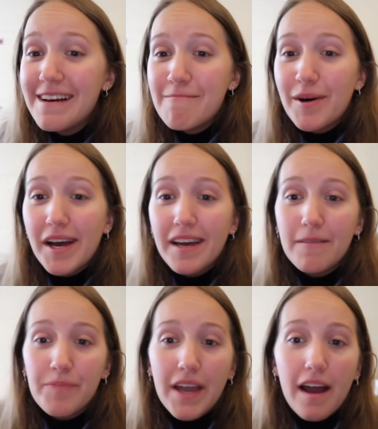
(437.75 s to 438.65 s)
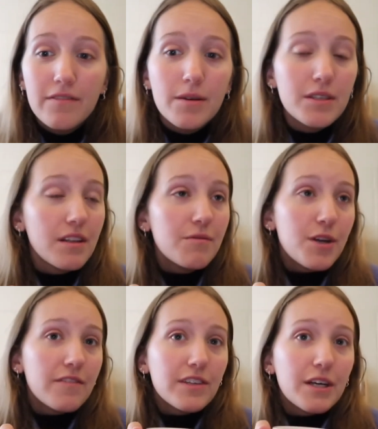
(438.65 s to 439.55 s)
But I've come to love
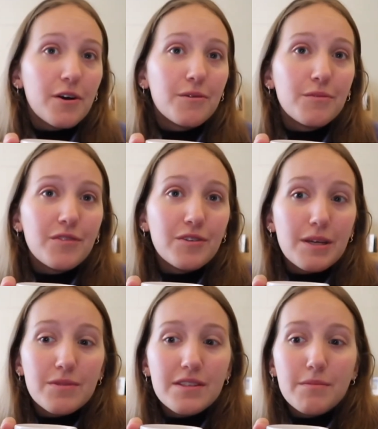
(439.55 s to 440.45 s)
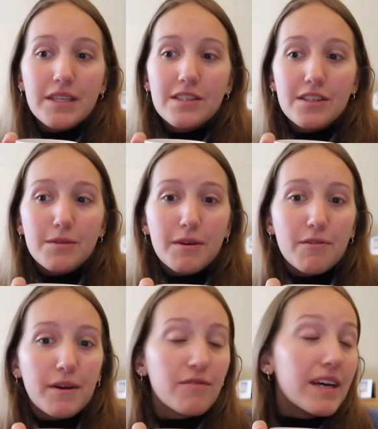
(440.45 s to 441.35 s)
traveling home a few times a semester to be with
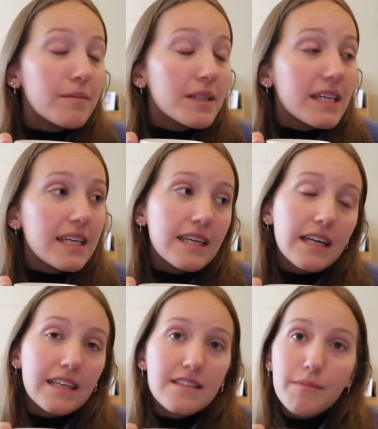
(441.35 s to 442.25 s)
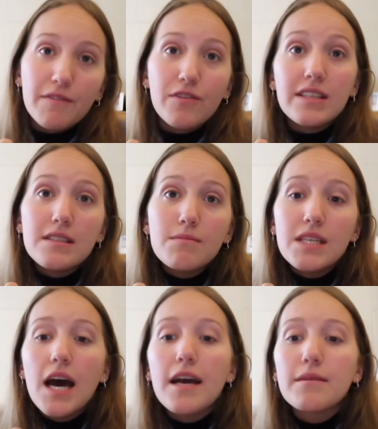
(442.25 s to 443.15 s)
my family, and I see my friends
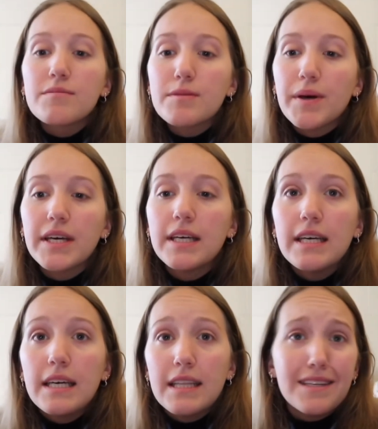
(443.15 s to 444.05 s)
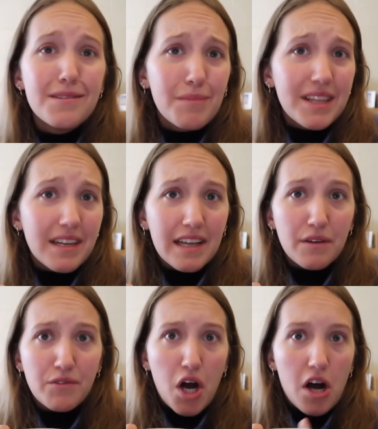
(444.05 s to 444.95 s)
sometimes, but that doesn't mean that I
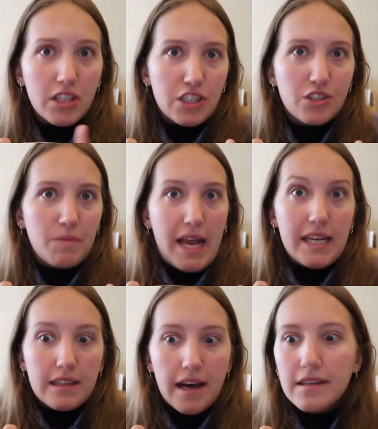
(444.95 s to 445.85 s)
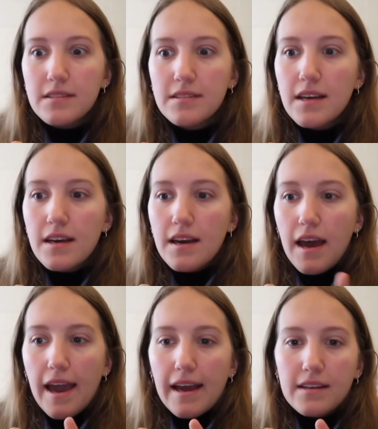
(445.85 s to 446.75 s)
love college any less.
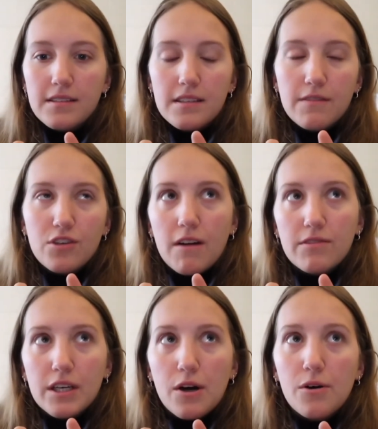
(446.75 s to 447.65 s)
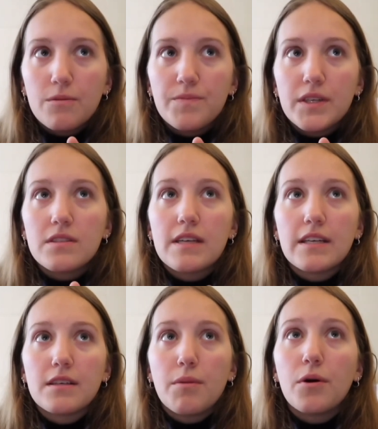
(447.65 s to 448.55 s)
And if traveling home does
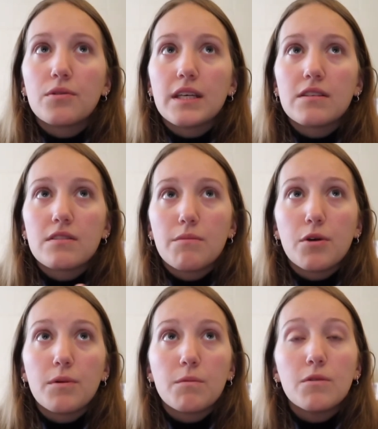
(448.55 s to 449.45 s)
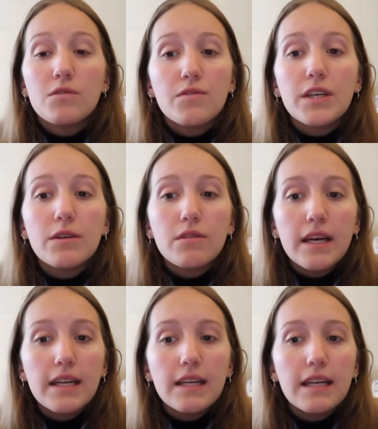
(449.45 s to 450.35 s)
end up holding some open wounds for you,
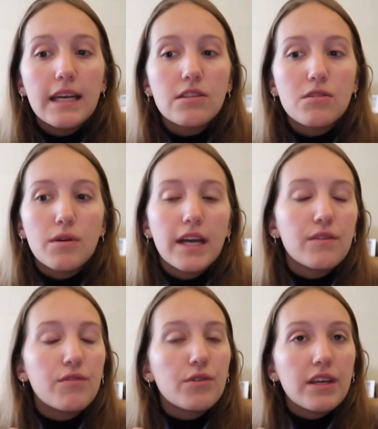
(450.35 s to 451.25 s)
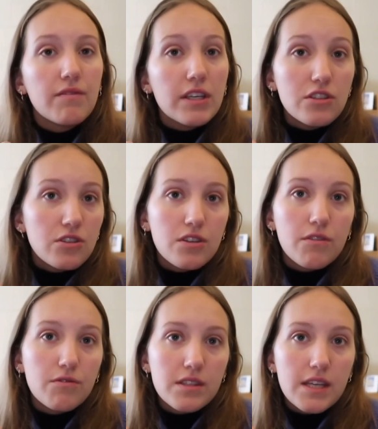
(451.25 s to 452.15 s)
then it's okay to fully invest
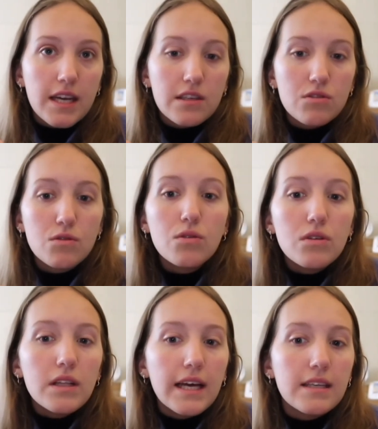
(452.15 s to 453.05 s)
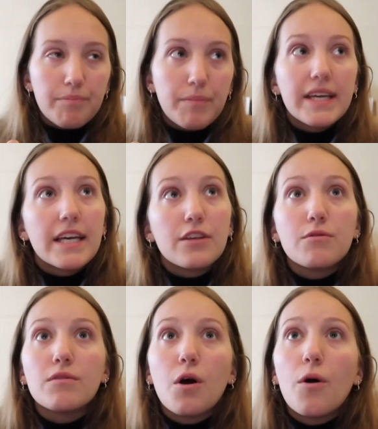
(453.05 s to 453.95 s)
yourself with staying at school and making a
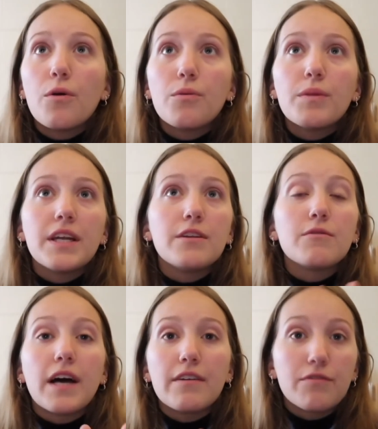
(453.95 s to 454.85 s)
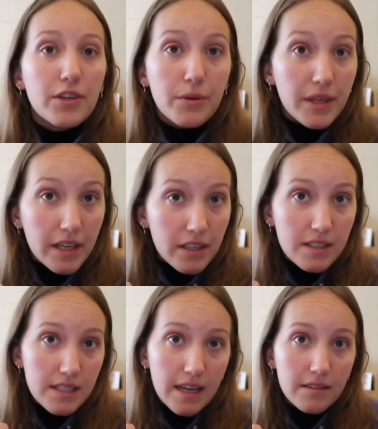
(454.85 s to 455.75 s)
new home and a new life for you here
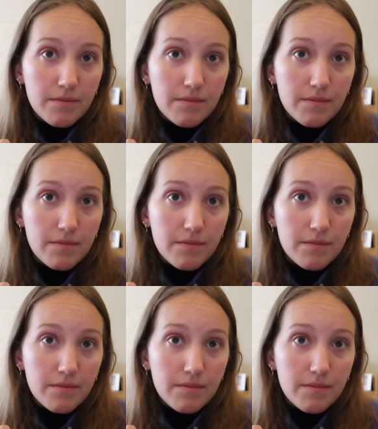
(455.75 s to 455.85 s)
instead.